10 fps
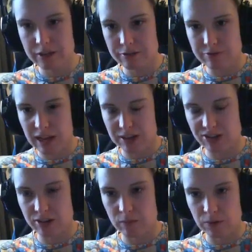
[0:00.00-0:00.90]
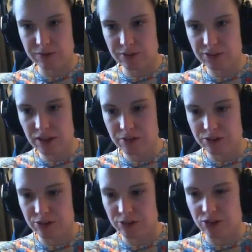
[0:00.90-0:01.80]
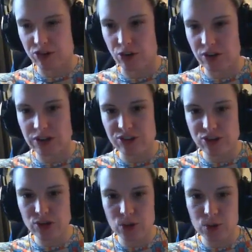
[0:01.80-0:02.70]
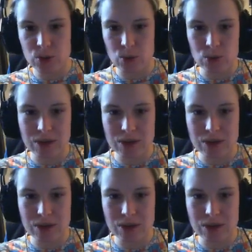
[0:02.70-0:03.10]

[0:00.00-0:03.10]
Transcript: flagship one of the set, which is the Chunkichu.